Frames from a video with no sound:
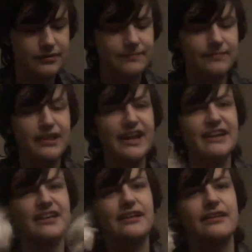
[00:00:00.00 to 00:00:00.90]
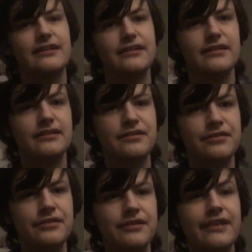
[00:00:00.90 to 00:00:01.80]
Like
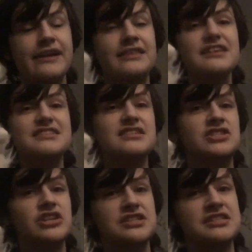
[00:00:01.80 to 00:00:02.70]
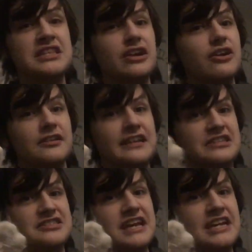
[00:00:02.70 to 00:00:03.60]
this is just the early
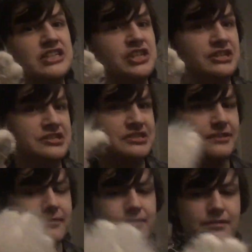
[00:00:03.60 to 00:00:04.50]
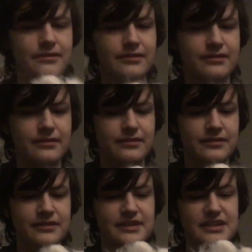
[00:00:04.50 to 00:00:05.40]
stages.
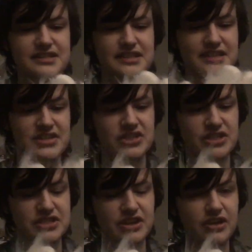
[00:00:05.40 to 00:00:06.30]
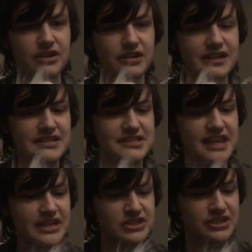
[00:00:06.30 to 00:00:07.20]
This is just early
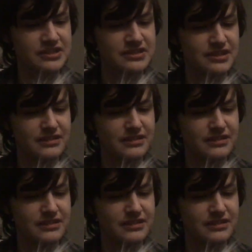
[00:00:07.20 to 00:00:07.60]
stages.